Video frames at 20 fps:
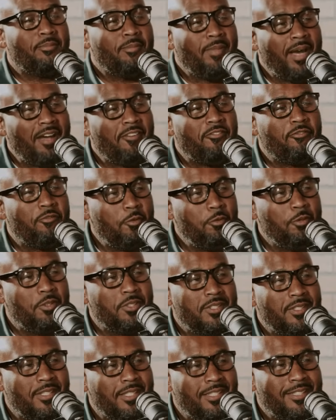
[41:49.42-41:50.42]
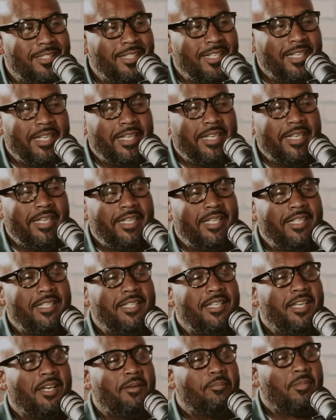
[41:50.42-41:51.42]
of my foolishness, he
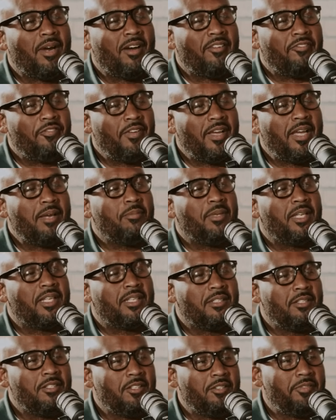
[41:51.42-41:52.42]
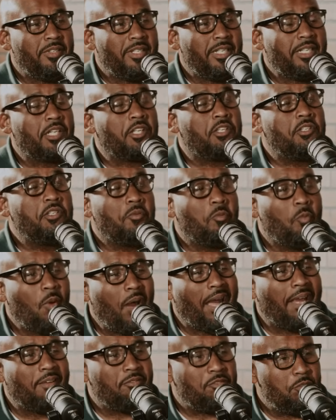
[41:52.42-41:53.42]
kept my family covered, and a good
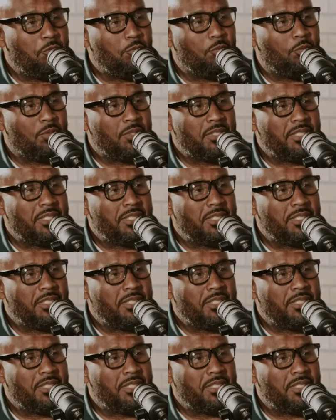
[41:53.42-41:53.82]
wife too.